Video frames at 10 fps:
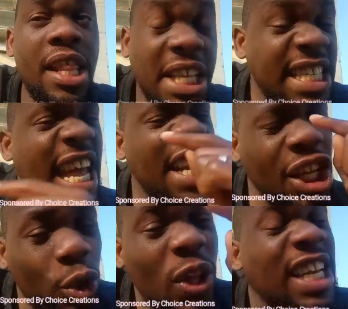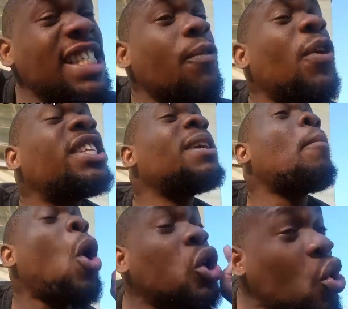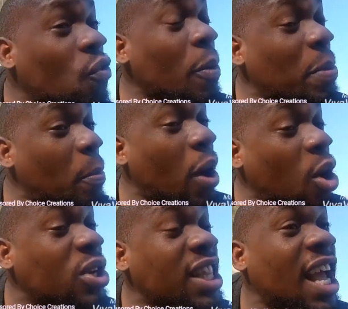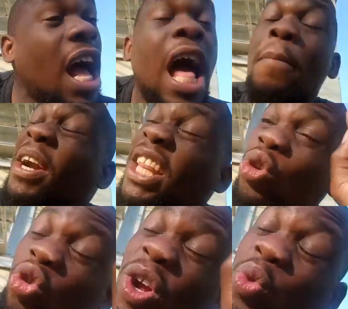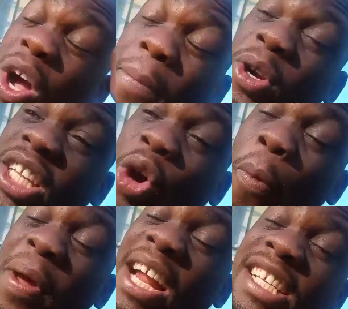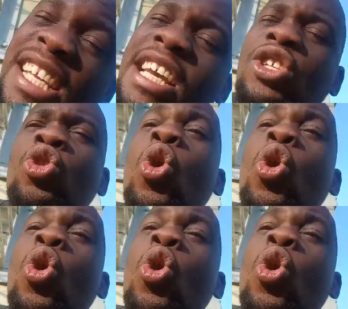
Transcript: This is an issue that is affecting most of the people out there, but they don't want to come out in the open and say it.